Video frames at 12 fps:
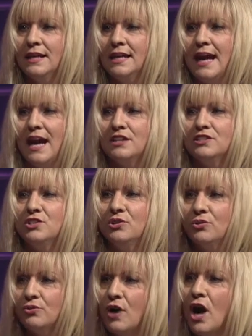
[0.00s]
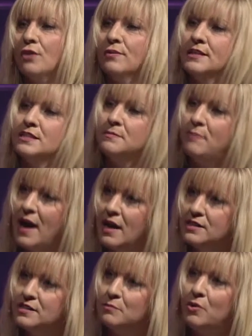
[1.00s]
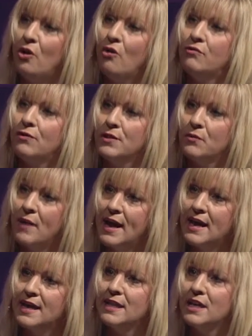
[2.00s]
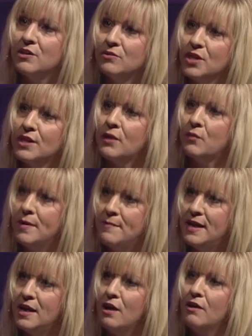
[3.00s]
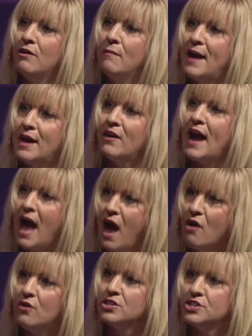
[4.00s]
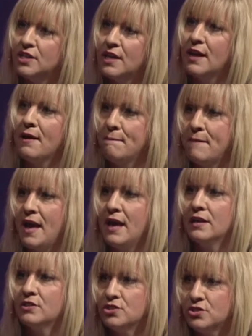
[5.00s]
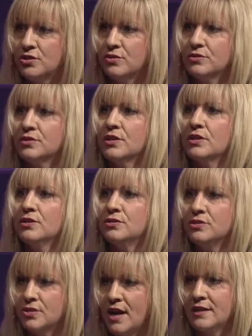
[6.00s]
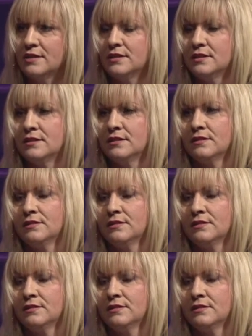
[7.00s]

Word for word: Guys, you are responsible for the way that you look at women, no matter how she may choose to dress.